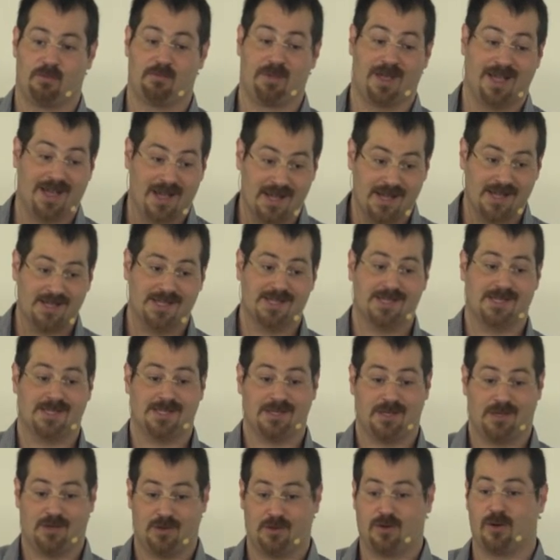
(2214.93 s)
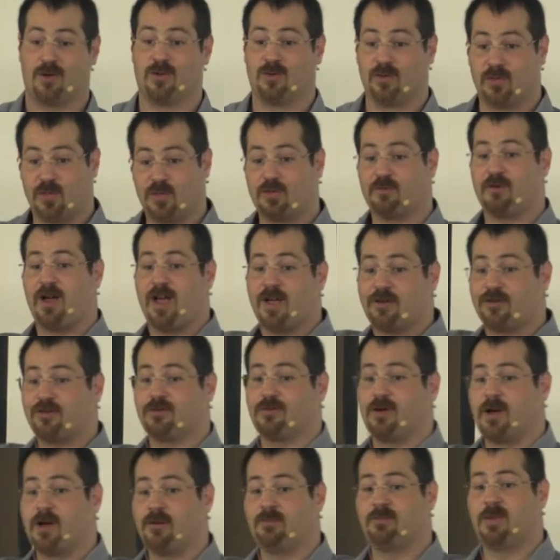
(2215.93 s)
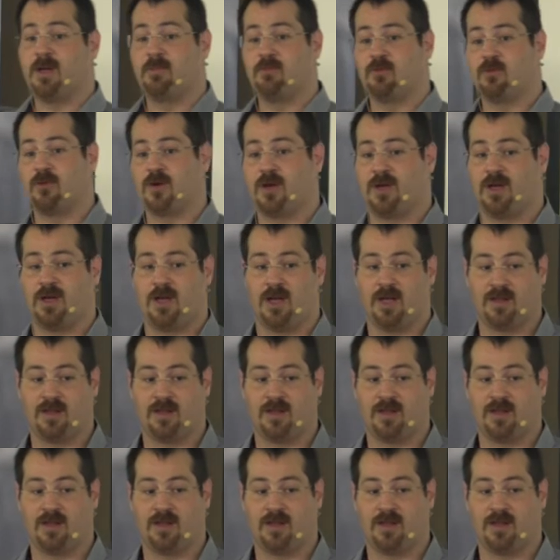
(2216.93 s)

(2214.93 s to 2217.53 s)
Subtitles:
because you don't thrash around memory,